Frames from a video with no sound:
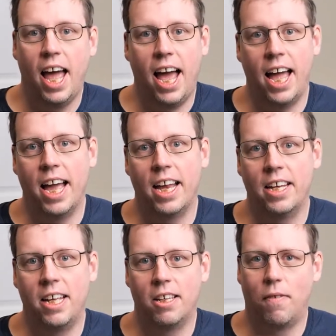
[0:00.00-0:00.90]

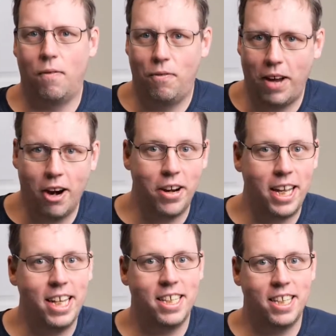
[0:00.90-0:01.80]
And it's very
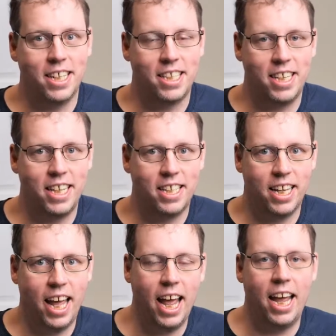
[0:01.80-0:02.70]
easy to see
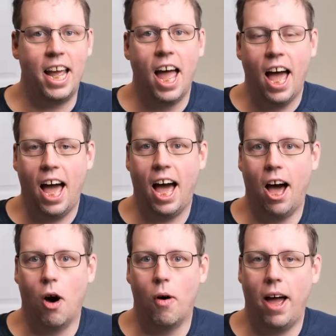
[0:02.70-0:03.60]
today
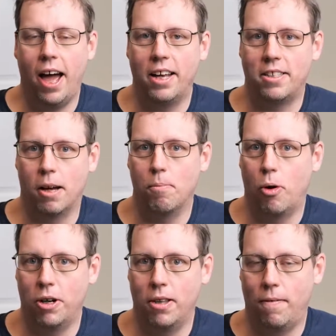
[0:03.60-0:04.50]
how at some
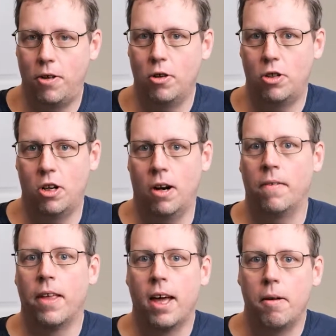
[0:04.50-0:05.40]
point in the future,